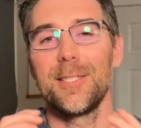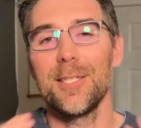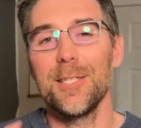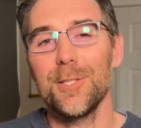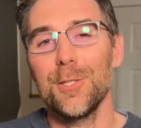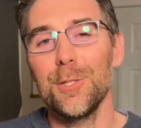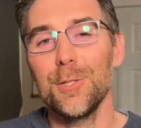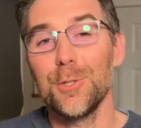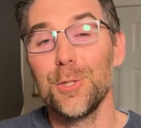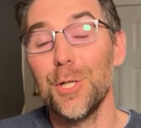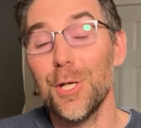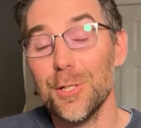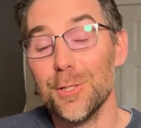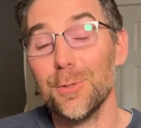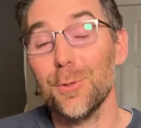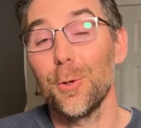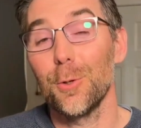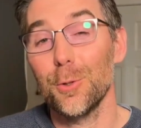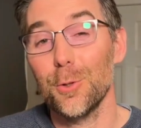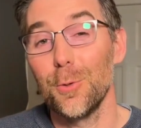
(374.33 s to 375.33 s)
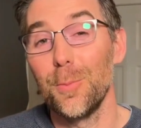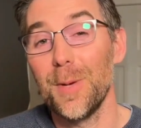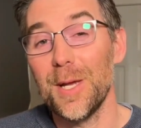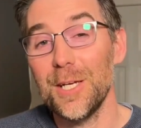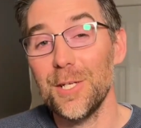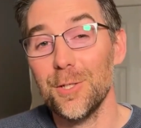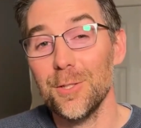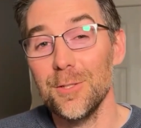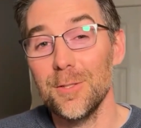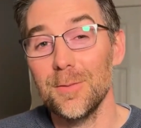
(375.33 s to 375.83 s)
isn't just
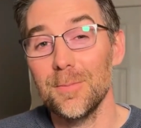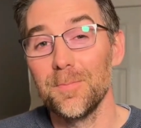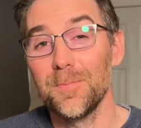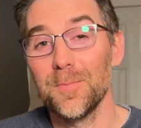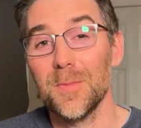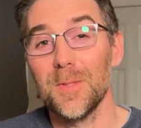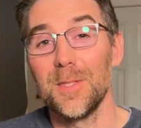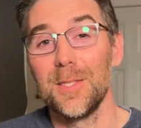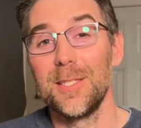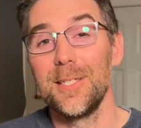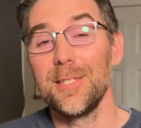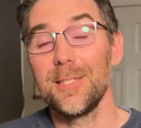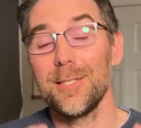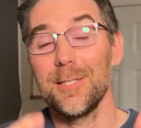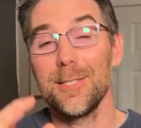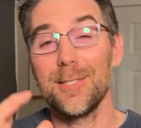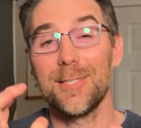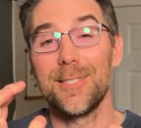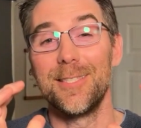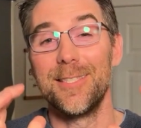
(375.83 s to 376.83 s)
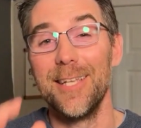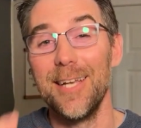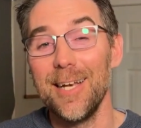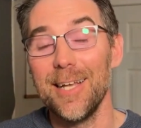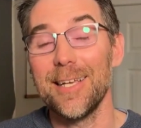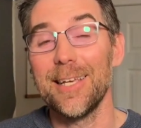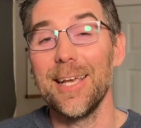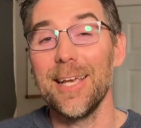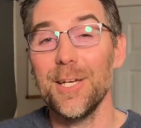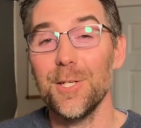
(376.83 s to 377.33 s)
automation, this is
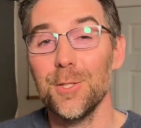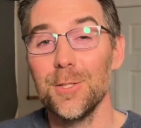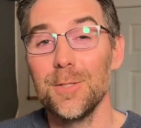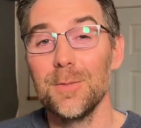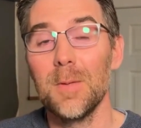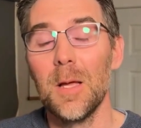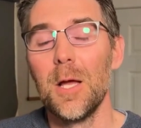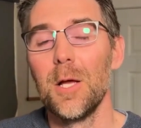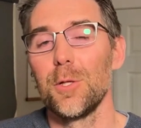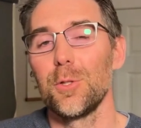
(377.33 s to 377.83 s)
delegation